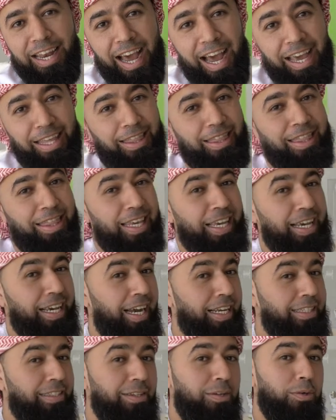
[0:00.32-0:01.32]
I
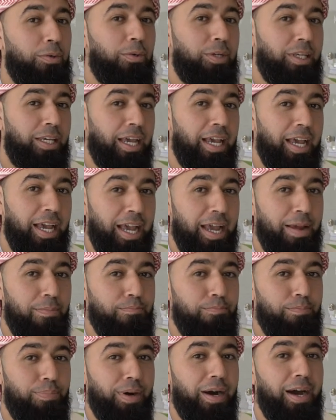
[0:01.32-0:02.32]
think I did okay,
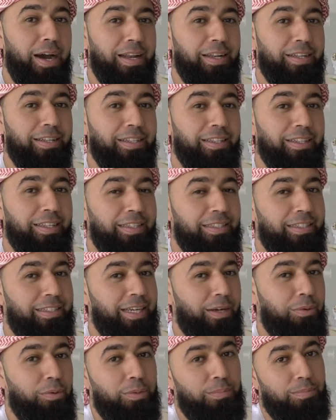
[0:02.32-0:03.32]
but let's
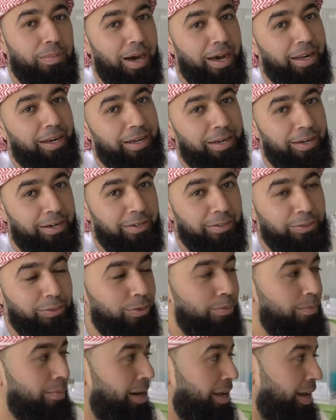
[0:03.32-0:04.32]
check with Mata here.
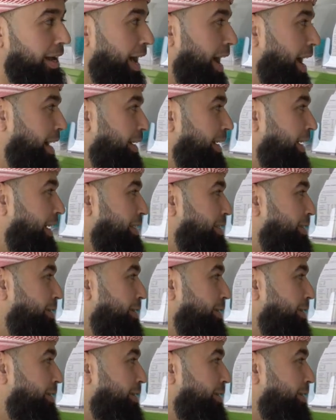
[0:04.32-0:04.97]
So Mata, how did I